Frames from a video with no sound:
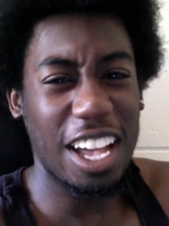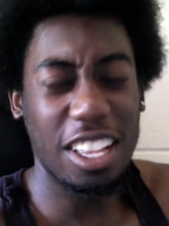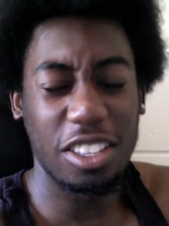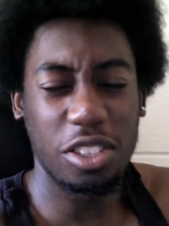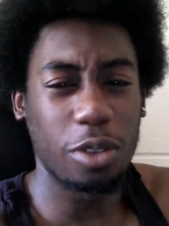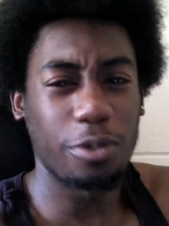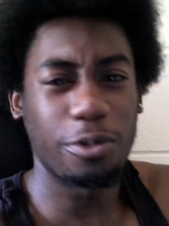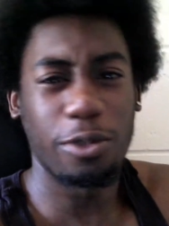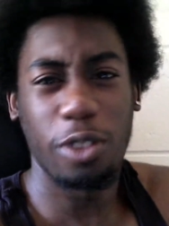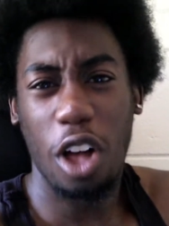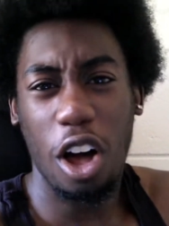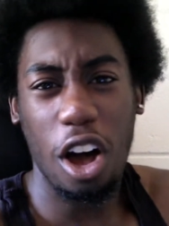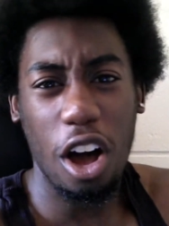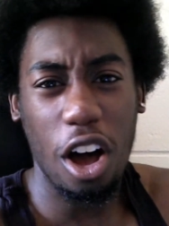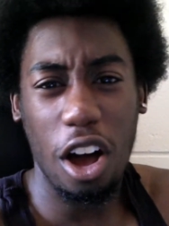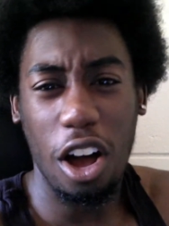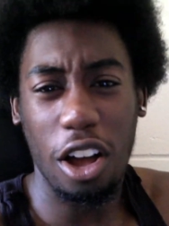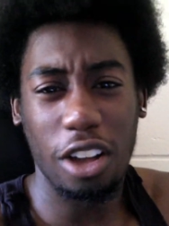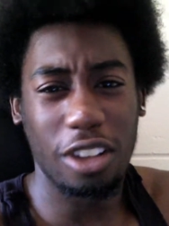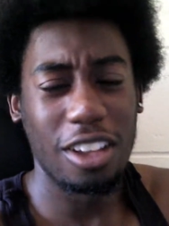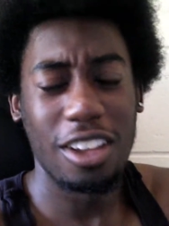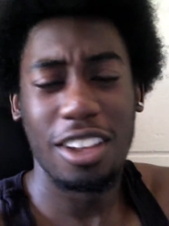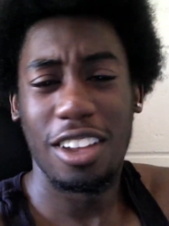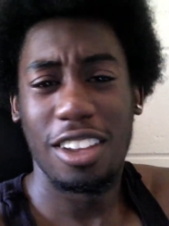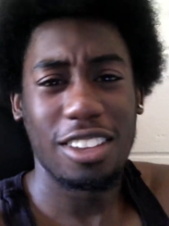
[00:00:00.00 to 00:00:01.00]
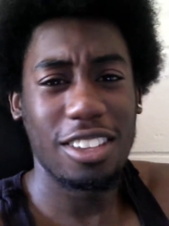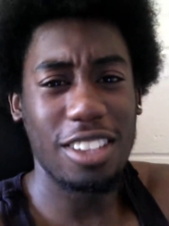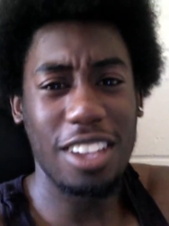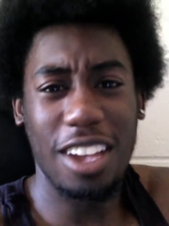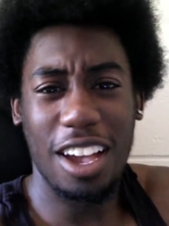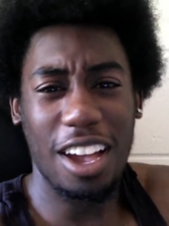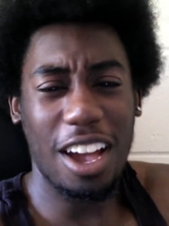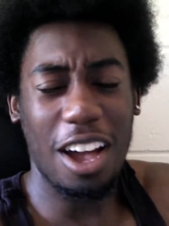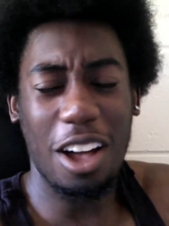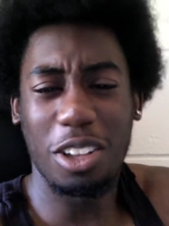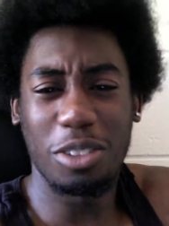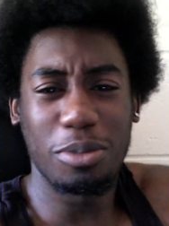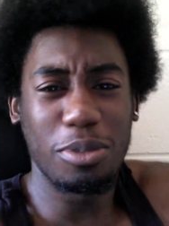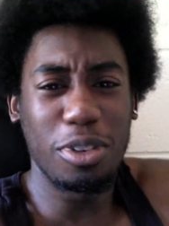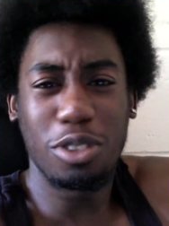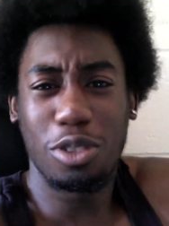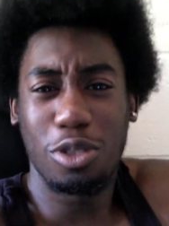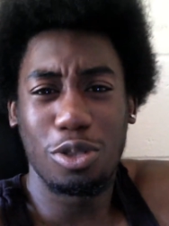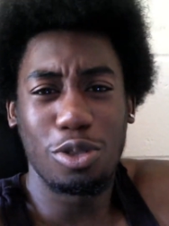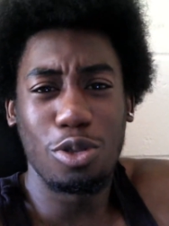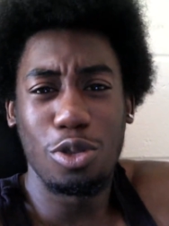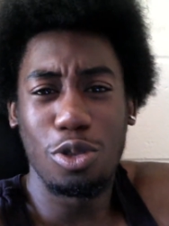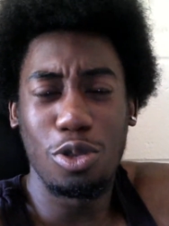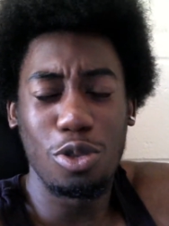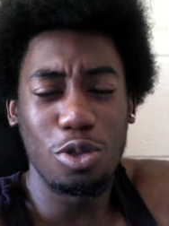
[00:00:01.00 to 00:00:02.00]
It's a vlog. Yeah, I was meant to
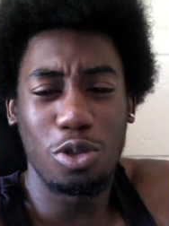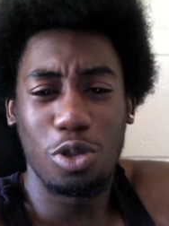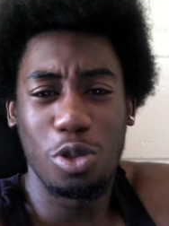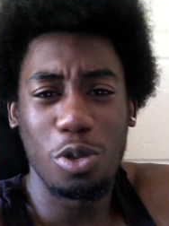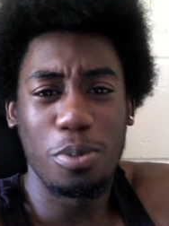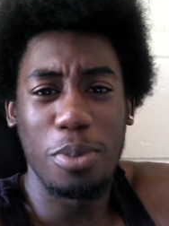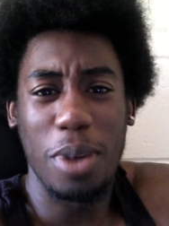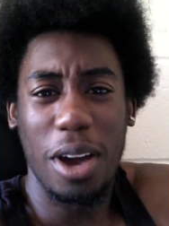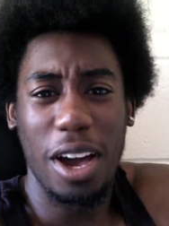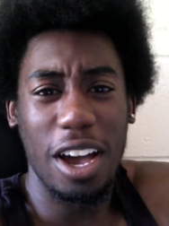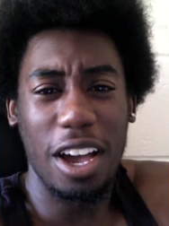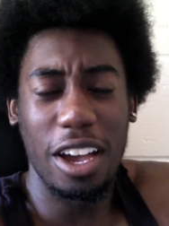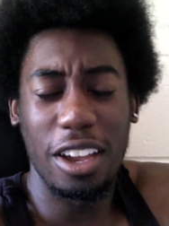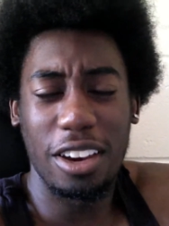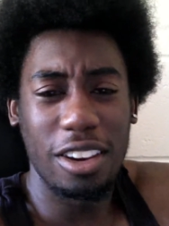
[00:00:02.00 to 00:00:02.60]
do YouTube, man.